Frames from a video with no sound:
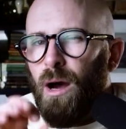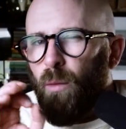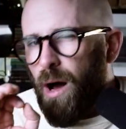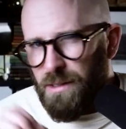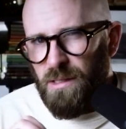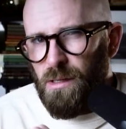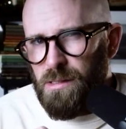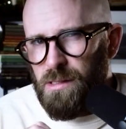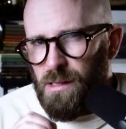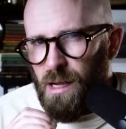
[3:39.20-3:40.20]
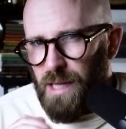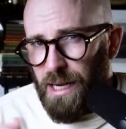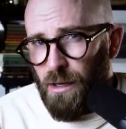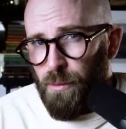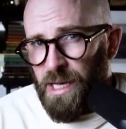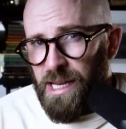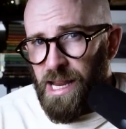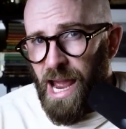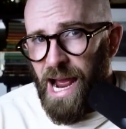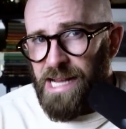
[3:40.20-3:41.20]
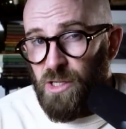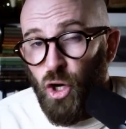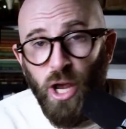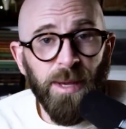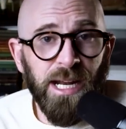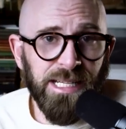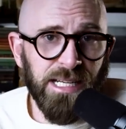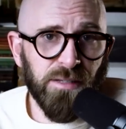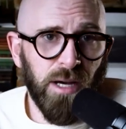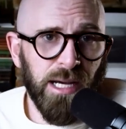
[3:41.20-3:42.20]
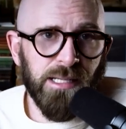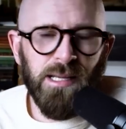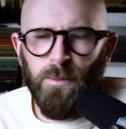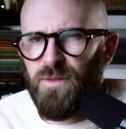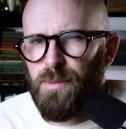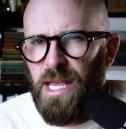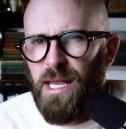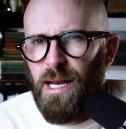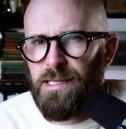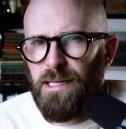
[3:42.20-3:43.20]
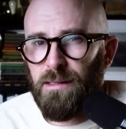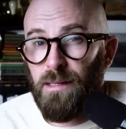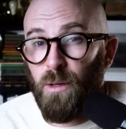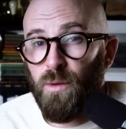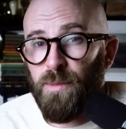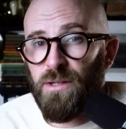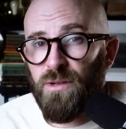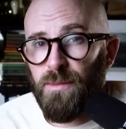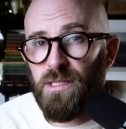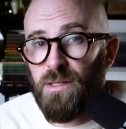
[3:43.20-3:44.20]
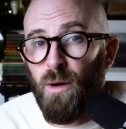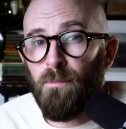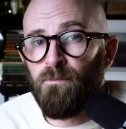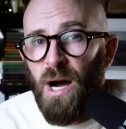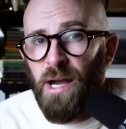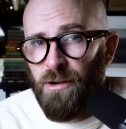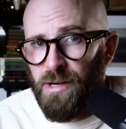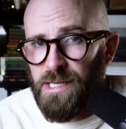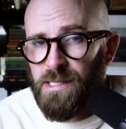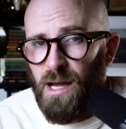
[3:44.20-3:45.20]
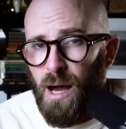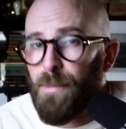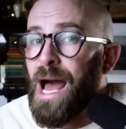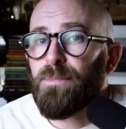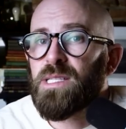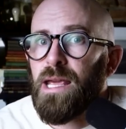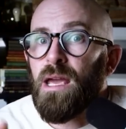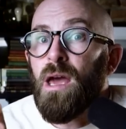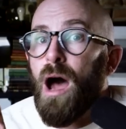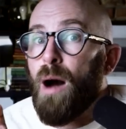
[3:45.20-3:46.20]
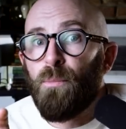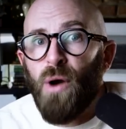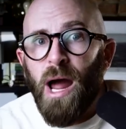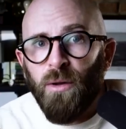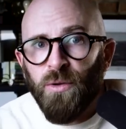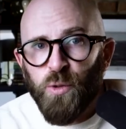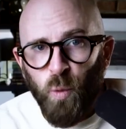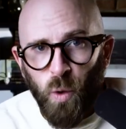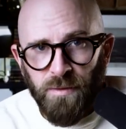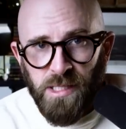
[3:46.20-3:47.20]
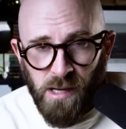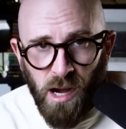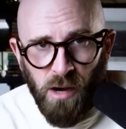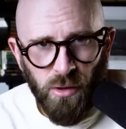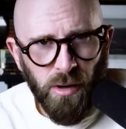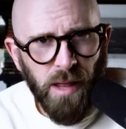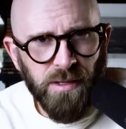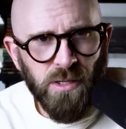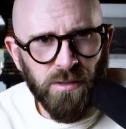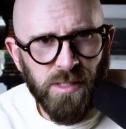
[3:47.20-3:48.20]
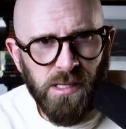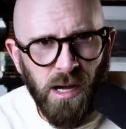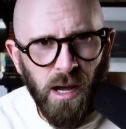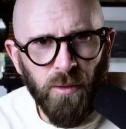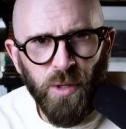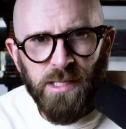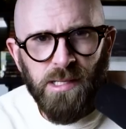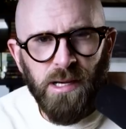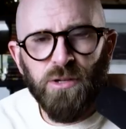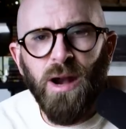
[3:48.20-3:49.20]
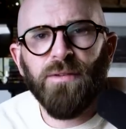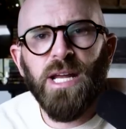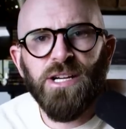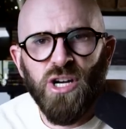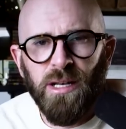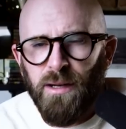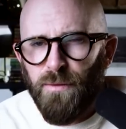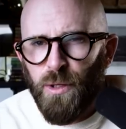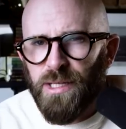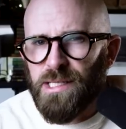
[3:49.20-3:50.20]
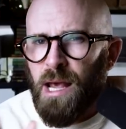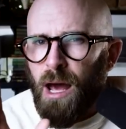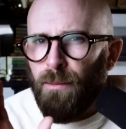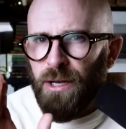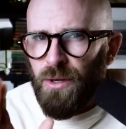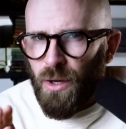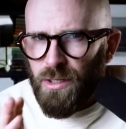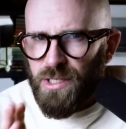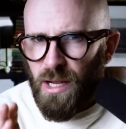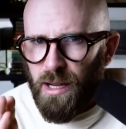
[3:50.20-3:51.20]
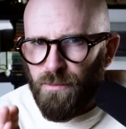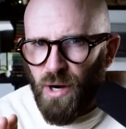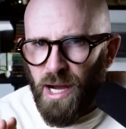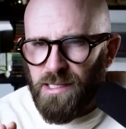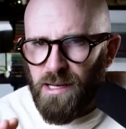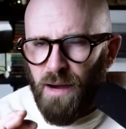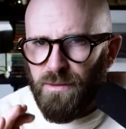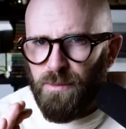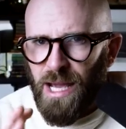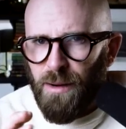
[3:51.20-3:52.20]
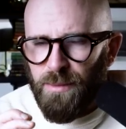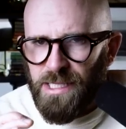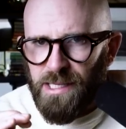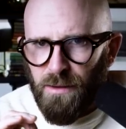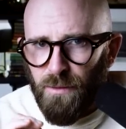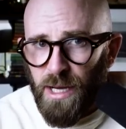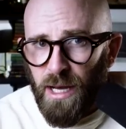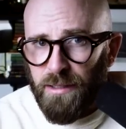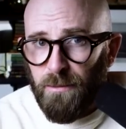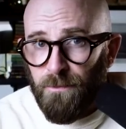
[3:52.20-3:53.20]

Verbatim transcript: While the source of that anomaly has not have been identified, some have speculated that it would be attributed to a binary star, perhaps, say, a brown dwarf star or another sort of star that would exert gravitational influence but not shine bright enough to be able to be seen from Earth.